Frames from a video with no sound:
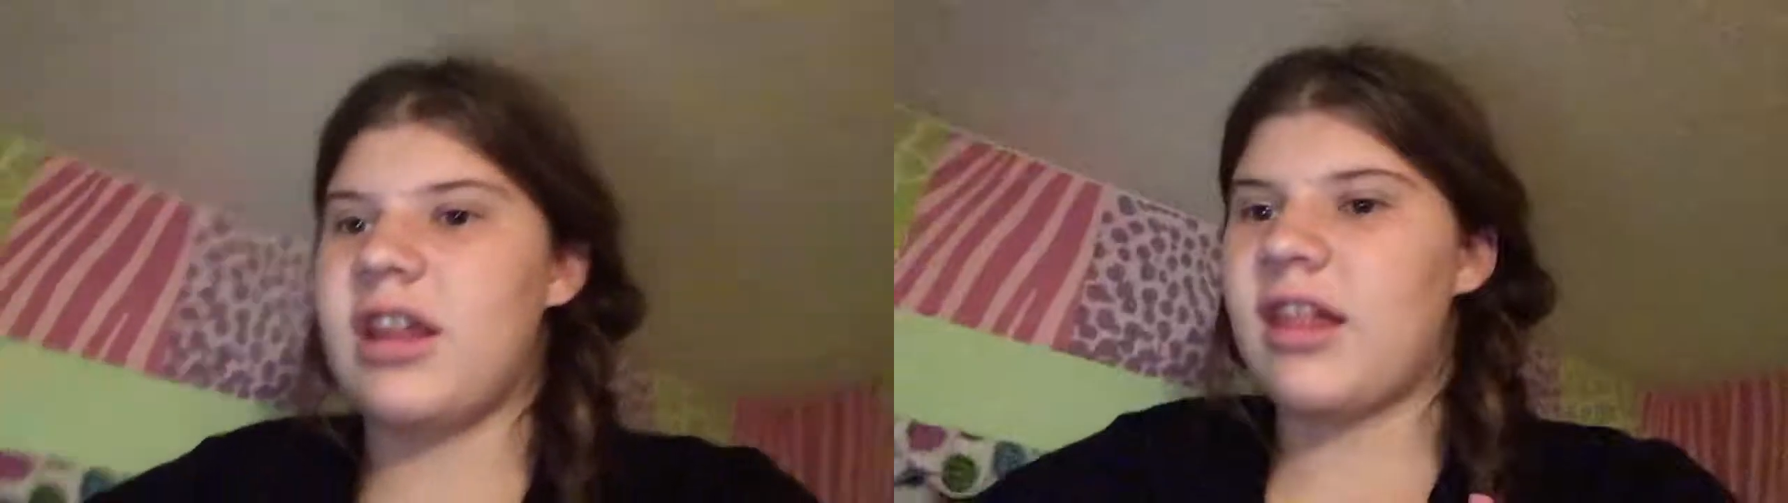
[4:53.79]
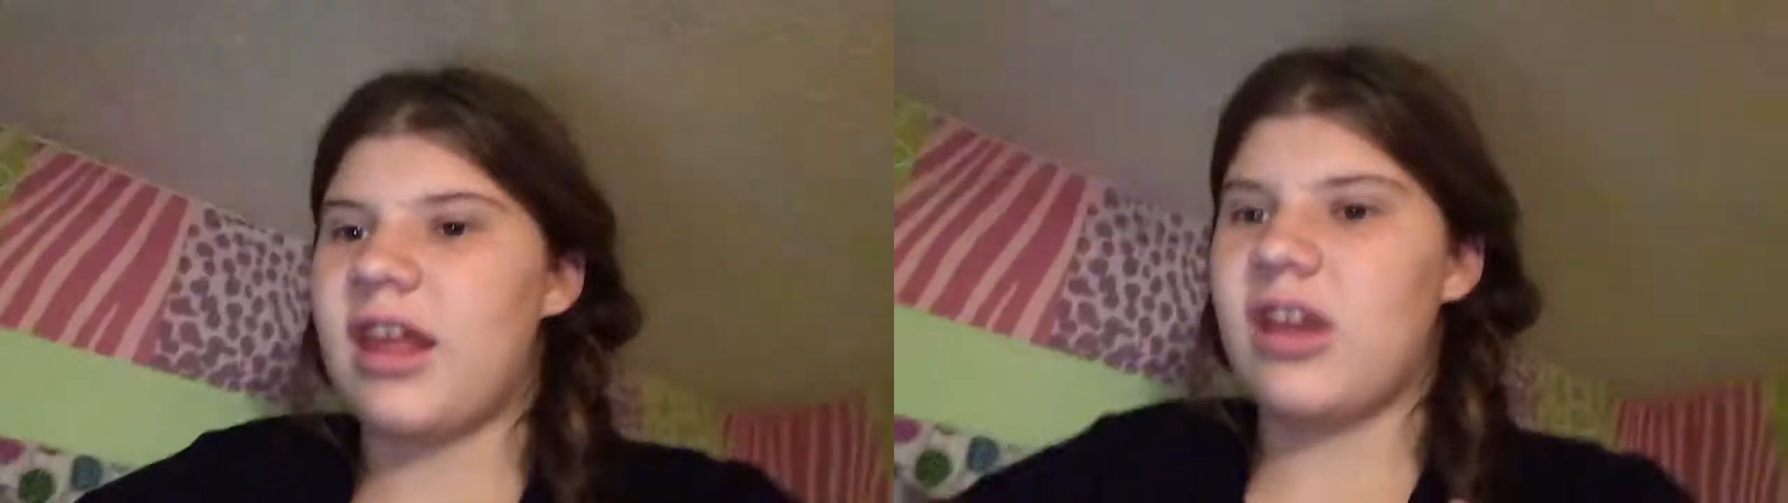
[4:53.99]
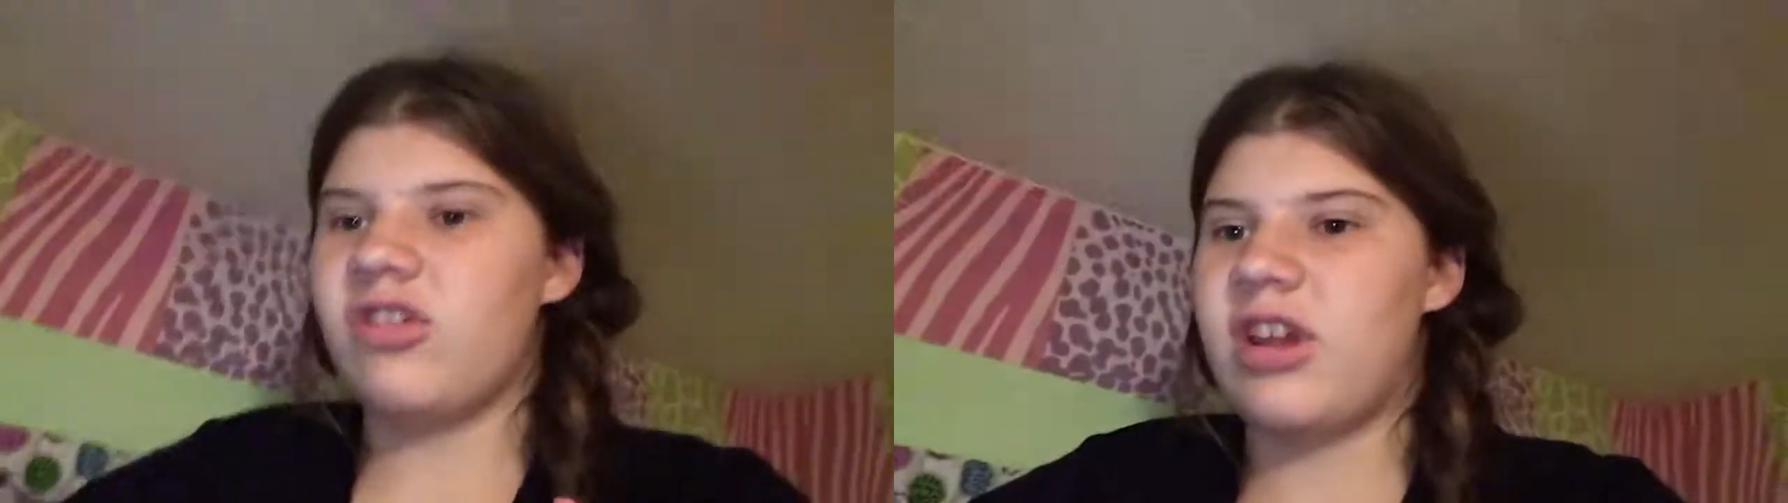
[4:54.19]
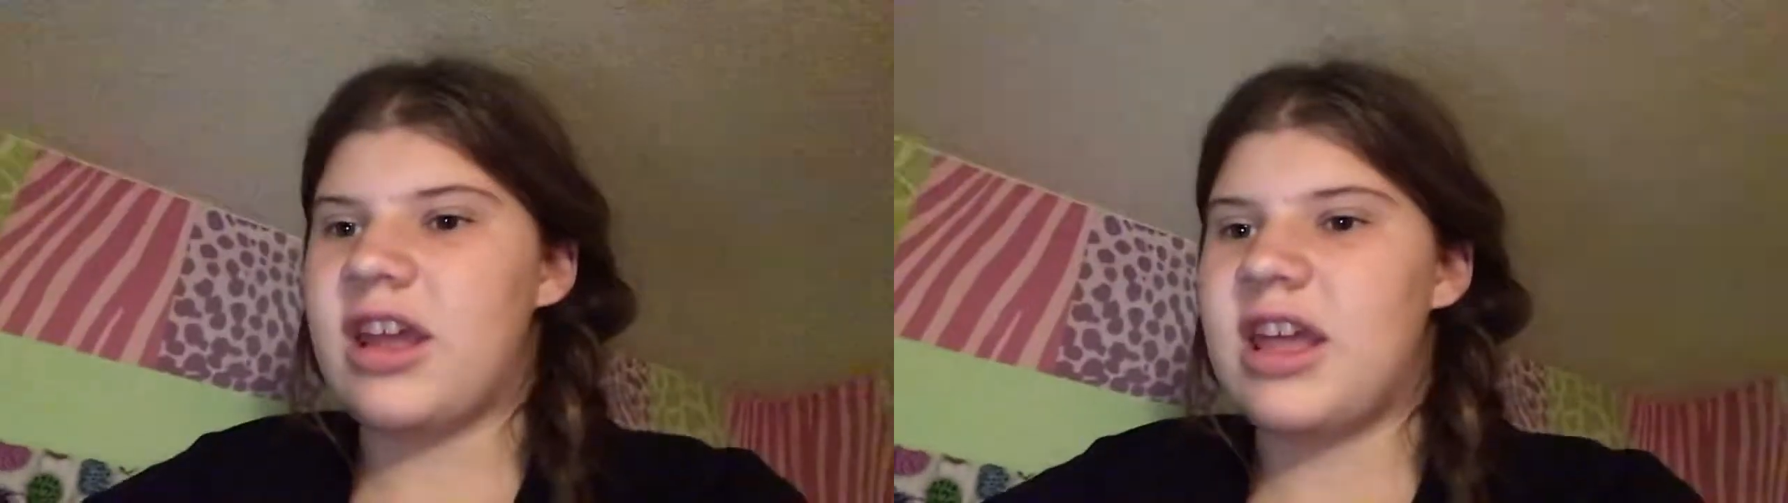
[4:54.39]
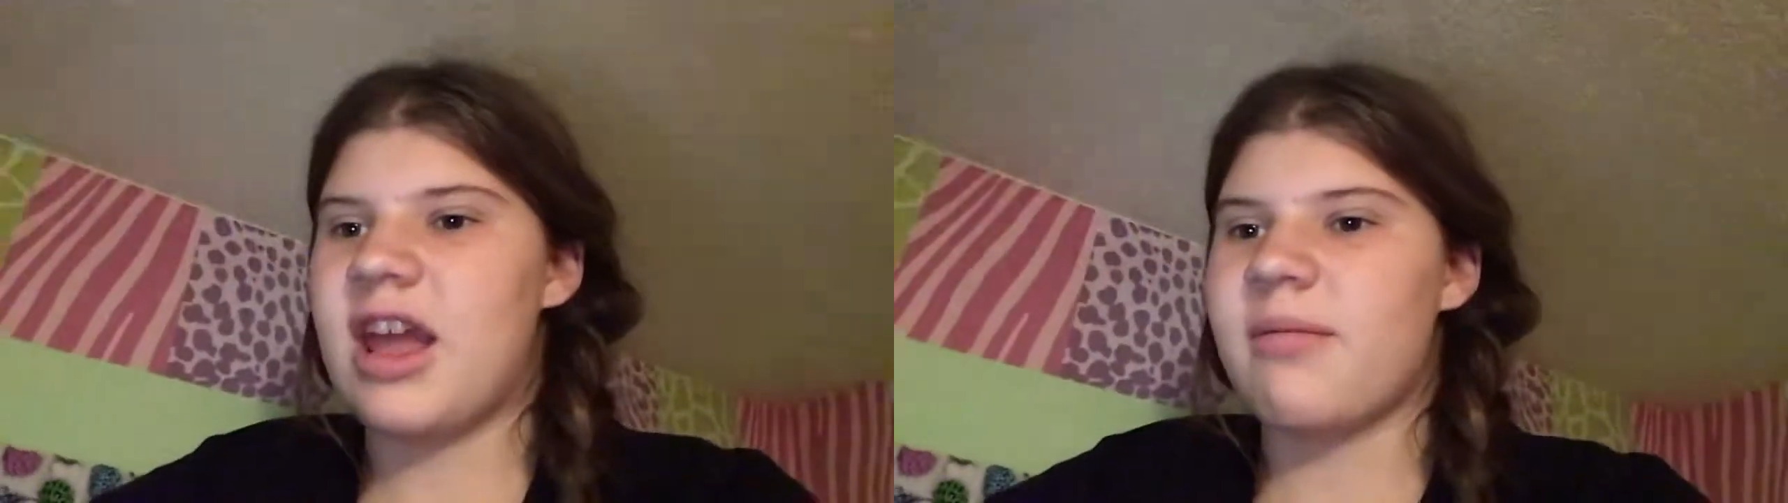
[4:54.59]
it's like
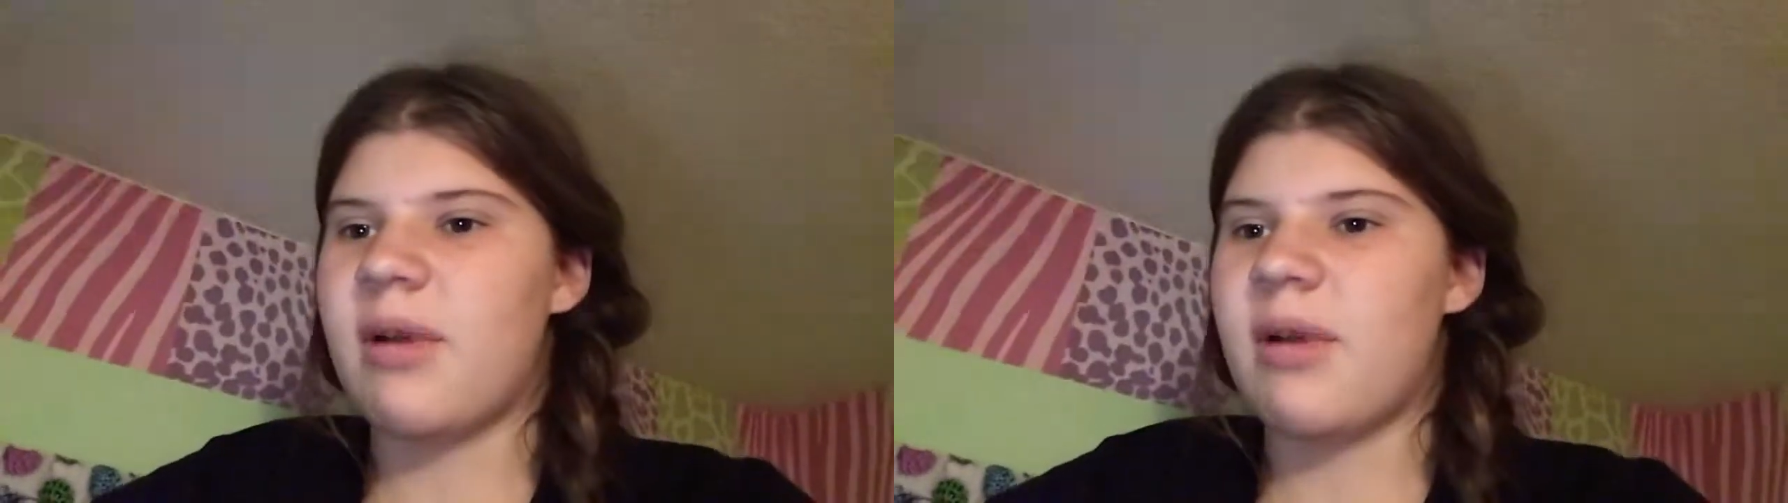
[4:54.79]
shaky.